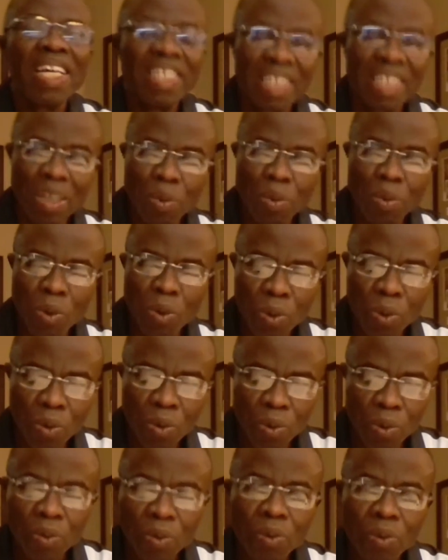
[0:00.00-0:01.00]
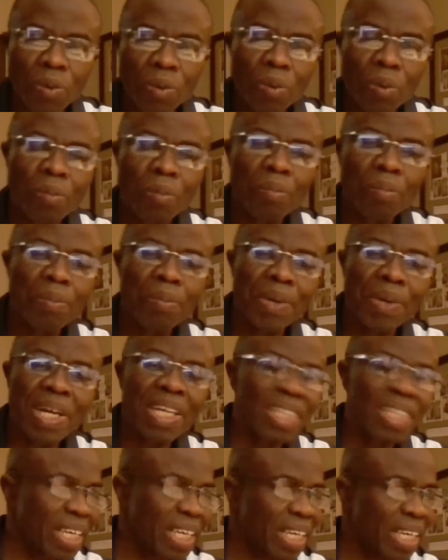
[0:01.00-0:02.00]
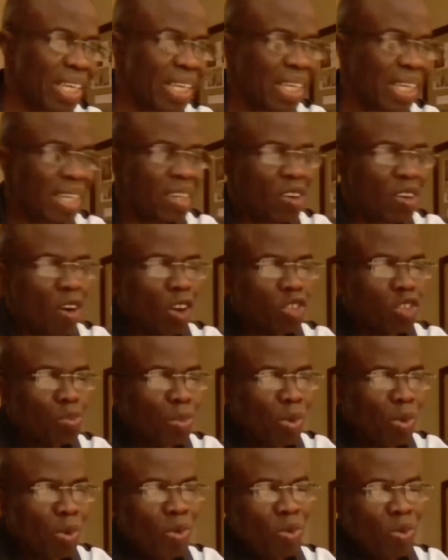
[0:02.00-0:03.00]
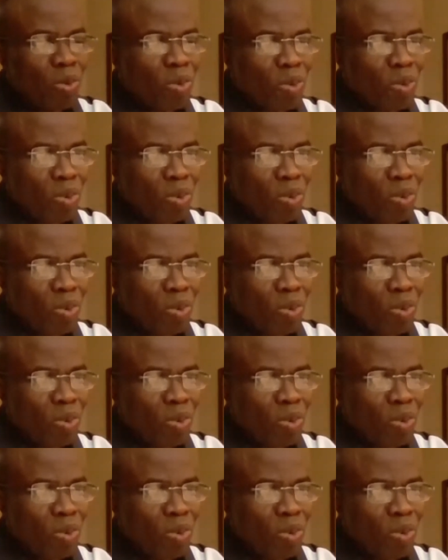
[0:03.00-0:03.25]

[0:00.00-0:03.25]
They will bring the gospel